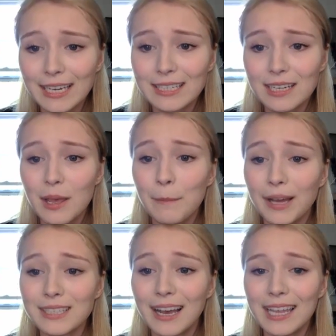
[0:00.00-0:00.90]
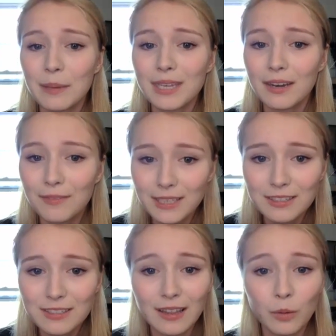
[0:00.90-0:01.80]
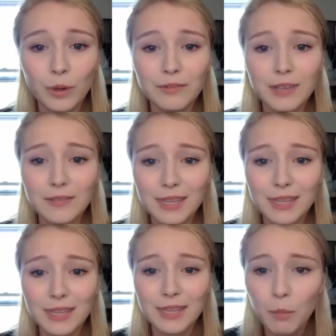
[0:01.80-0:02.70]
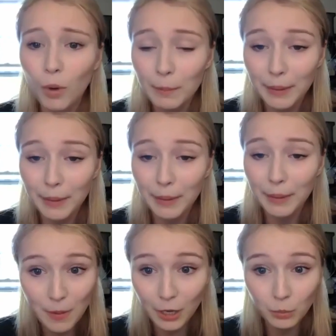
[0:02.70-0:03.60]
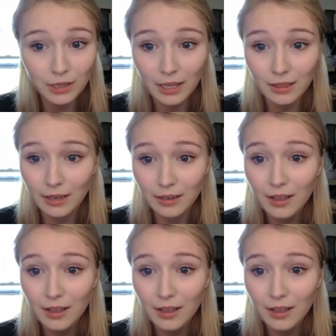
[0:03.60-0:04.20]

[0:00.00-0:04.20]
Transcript: but I am convinced that it would have given the king more pain to part with it than